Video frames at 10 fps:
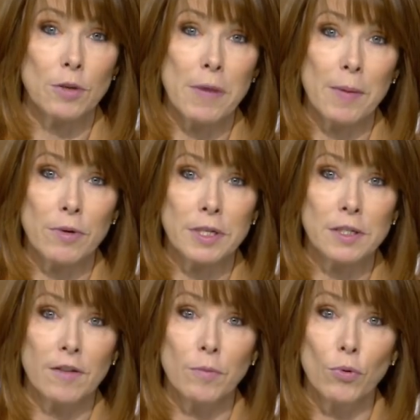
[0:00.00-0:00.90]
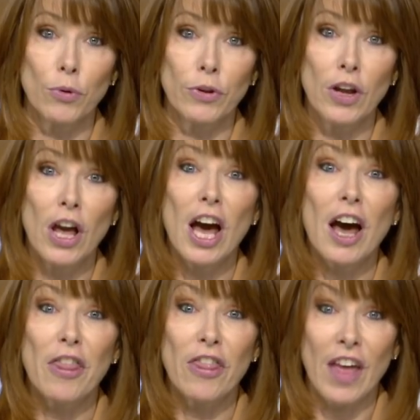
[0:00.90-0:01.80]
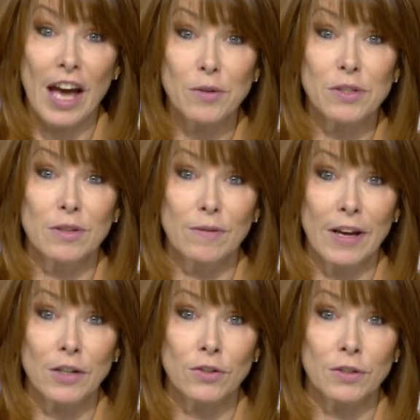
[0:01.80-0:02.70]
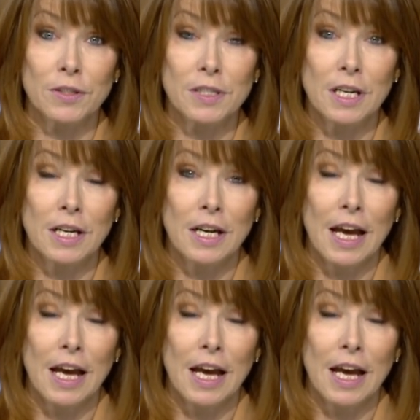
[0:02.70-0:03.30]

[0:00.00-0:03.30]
the memories of more than 1,000 veterans.